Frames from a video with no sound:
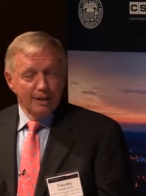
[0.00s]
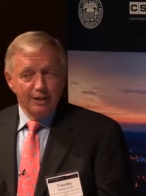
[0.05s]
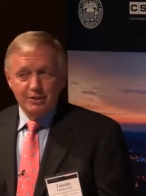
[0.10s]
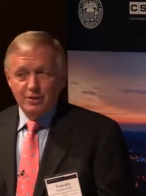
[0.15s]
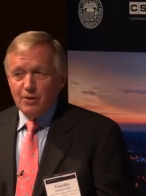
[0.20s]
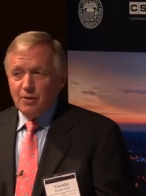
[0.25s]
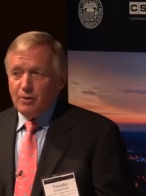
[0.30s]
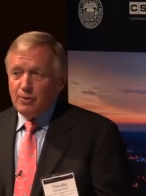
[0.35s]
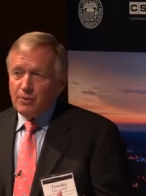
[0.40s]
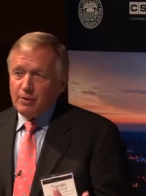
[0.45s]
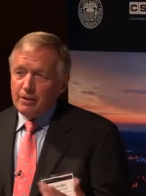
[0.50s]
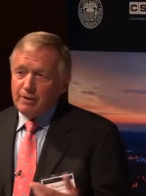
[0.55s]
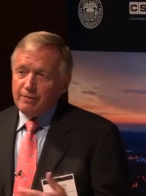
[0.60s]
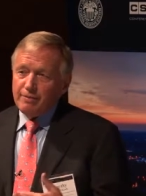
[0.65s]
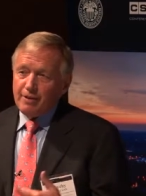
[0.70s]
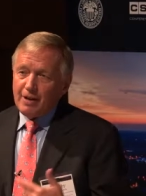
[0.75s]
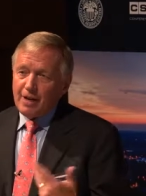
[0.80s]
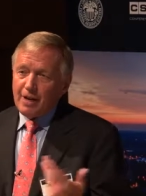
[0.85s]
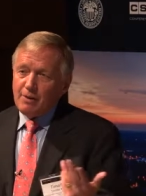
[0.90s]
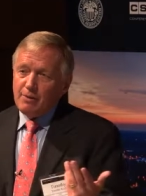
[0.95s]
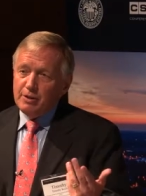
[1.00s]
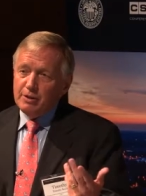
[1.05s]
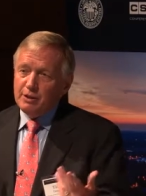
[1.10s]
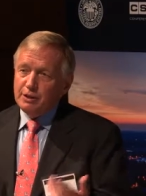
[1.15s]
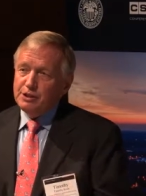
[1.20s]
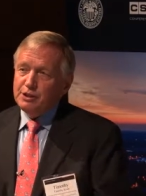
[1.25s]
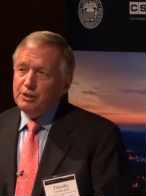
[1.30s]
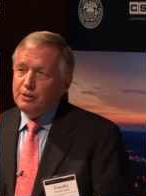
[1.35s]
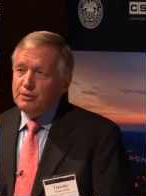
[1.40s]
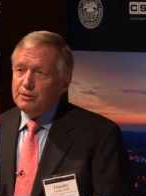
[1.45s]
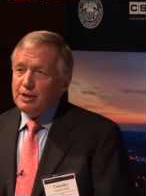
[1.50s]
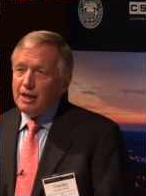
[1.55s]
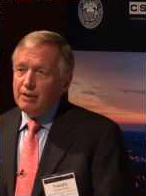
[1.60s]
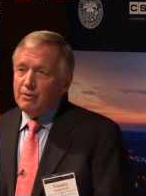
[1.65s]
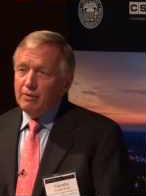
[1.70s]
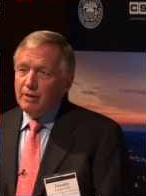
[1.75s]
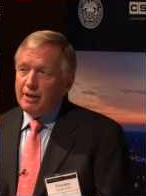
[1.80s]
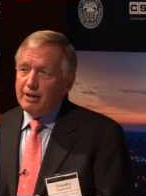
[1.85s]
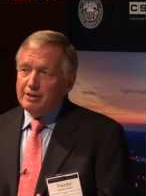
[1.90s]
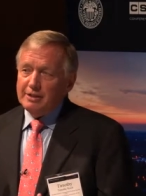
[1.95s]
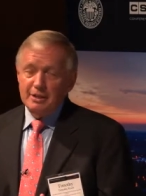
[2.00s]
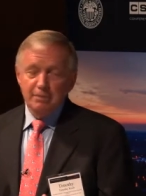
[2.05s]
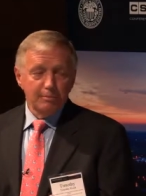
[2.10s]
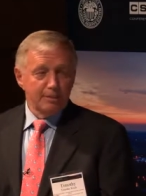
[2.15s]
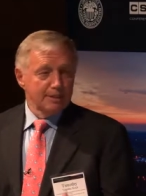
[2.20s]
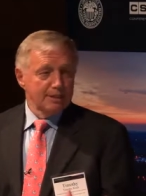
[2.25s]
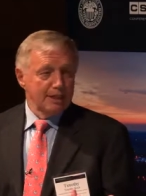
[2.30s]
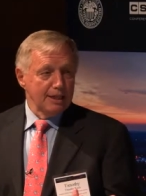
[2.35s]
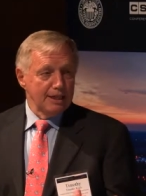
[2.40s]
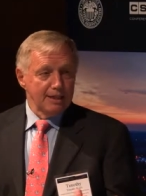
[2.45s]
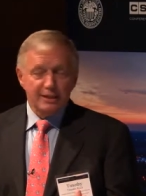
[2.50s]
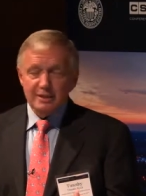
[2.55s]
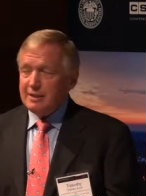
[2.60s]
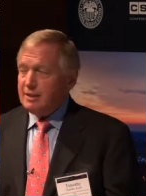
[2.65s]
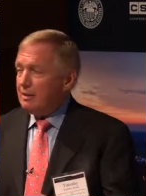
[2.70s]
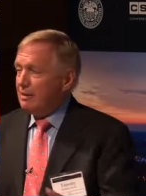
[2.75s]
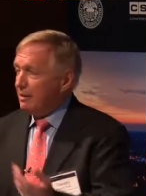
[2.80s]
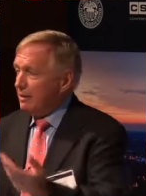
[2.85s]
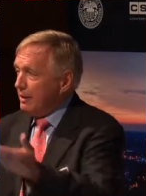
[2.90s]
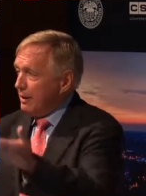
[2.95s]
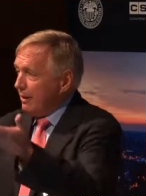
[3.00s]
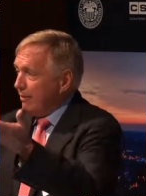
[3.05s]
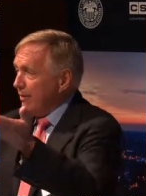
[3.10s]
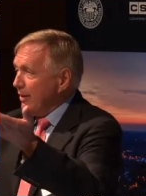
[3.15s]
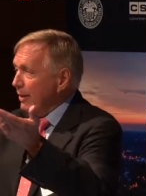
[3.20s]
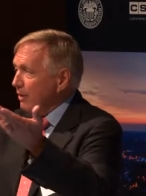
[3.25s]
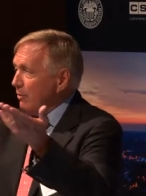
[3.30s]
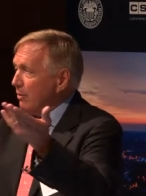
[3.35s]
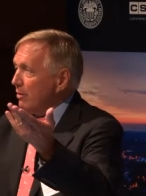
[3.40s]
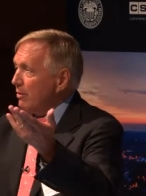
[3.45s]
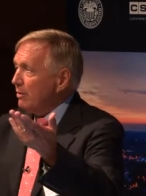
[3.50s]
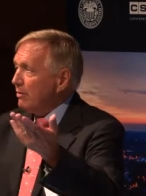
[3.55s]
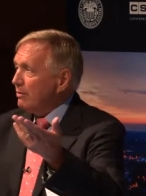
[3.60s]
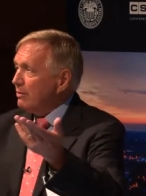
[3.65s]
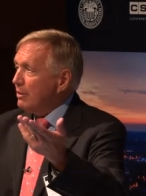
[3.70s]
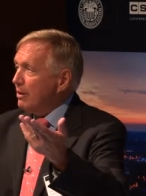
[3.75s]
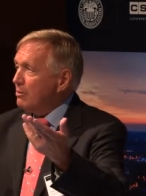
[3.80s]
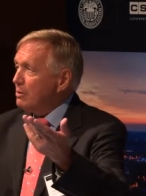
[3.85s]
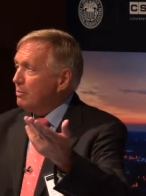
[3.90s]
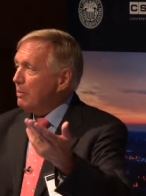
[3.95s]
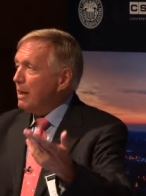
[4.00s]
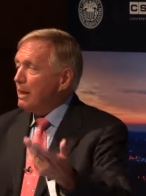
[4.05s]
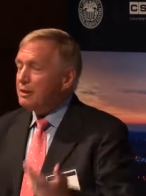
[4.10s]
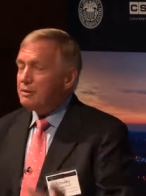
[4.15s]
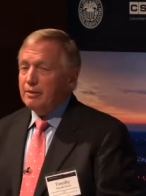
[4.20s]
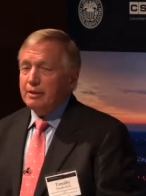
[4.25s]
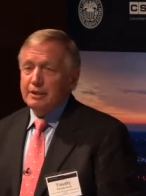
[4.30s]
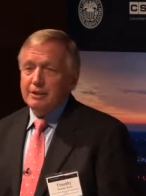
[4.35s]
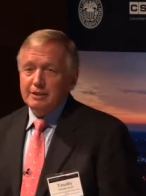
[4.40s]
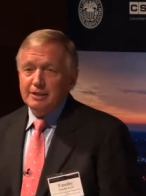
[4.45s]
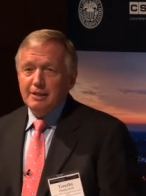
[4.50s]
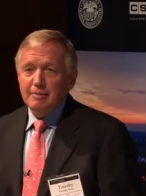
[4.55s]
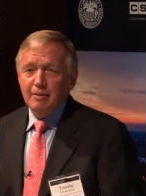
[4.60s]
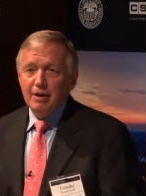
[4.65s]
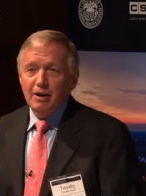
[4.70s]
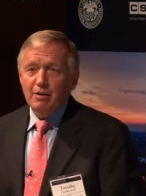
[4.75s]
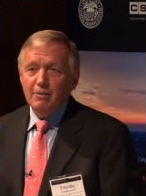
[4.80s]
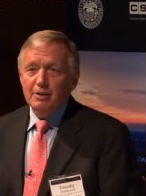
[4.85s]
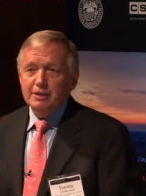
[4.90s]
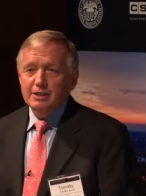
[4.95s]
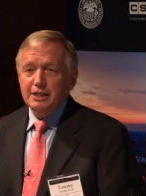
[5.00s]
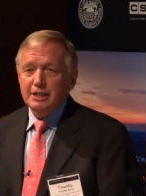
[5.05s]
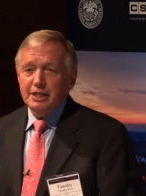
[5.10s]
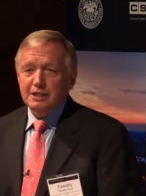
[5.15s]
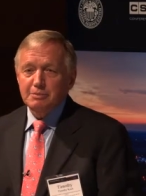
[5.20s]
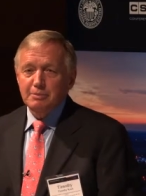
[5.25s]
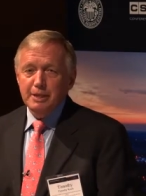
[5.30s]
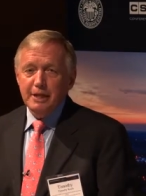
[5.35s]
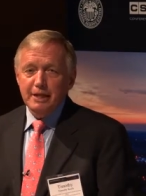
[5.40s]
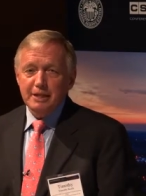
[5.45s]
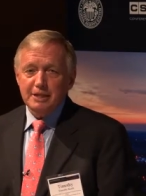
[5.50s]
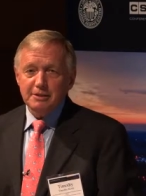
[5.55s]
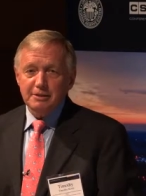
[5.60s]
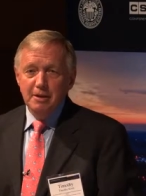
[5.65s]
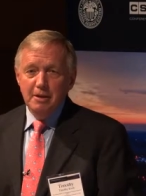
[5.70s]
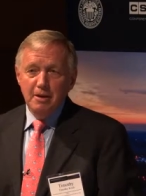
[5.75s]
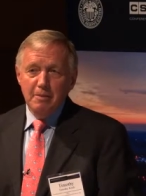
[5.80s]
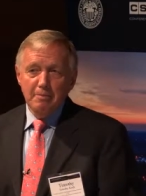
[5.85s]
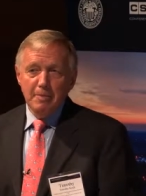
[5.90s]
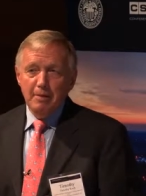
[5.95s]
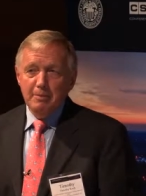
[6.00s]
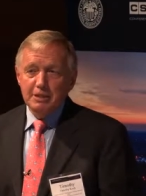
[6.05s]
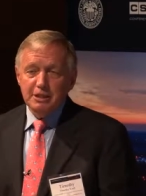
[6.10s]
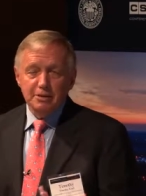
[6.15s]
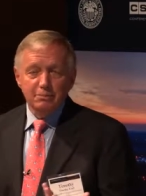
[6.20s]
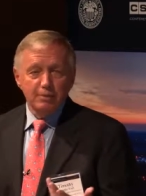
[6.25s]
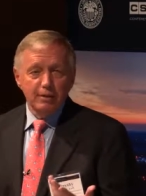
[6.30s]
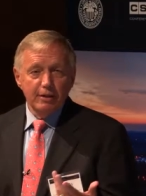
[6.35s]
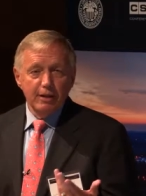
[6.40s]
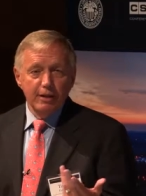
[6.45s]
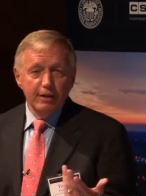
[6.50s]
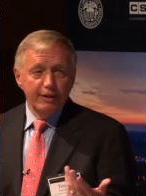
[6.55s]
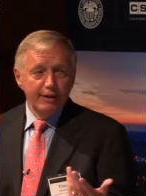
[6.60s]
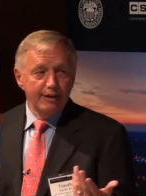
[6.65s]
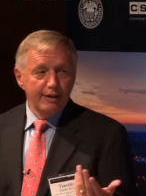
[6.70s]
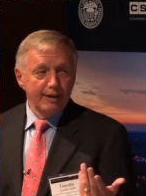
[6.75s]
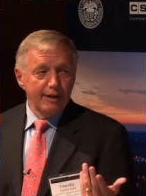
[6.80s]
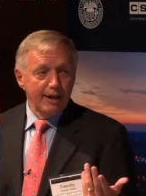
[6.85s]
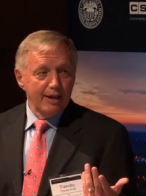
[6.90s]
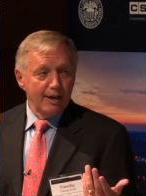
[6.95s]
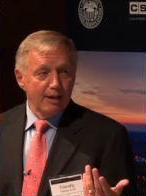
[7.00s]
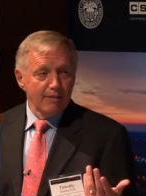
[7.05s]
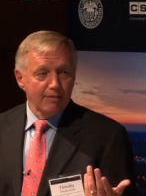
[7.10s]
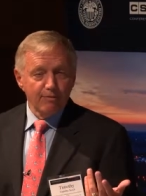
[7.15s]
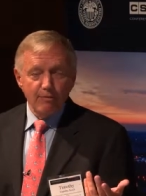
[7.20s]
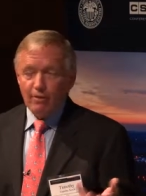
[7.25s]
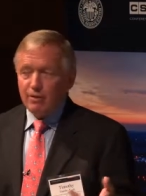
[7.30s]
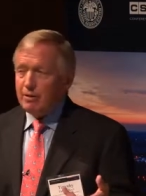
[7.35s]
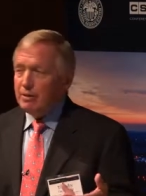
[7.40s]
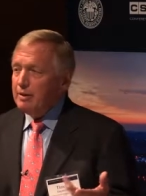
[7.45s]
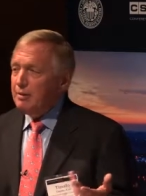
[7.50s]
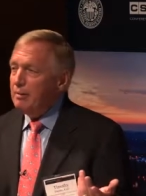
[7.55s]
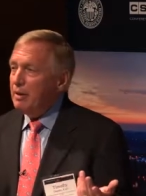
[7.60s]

So if I were in your shoes, I'd run a simple test, given that we're co-sponsoring the seminar with CSBS, maybe just put an indicator for